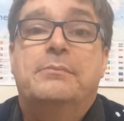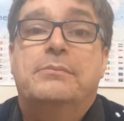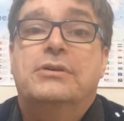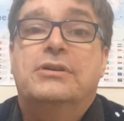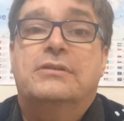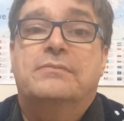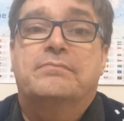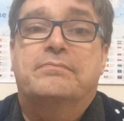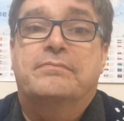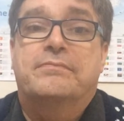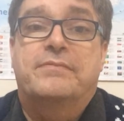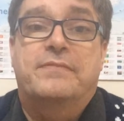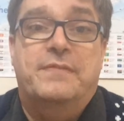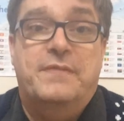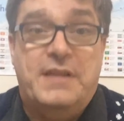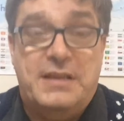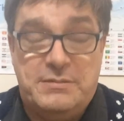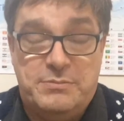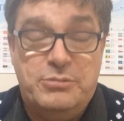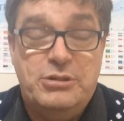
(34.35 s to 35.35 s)
but
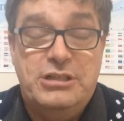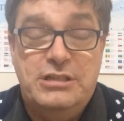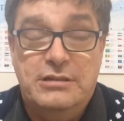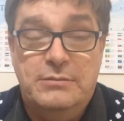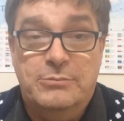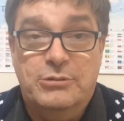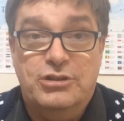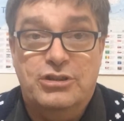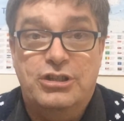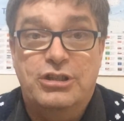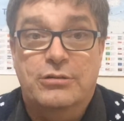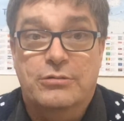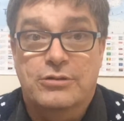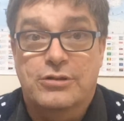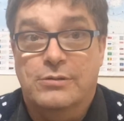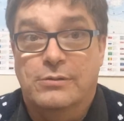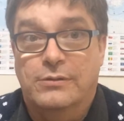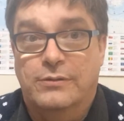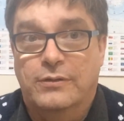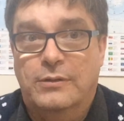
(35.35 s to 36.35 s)
that's pretty much
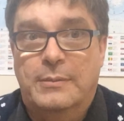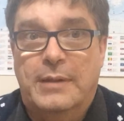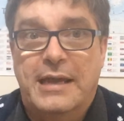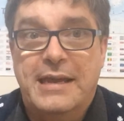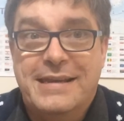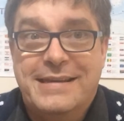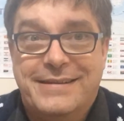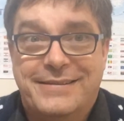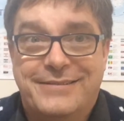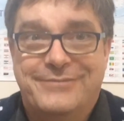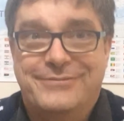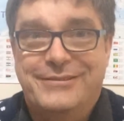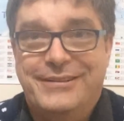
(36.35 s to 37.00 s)
usual for me.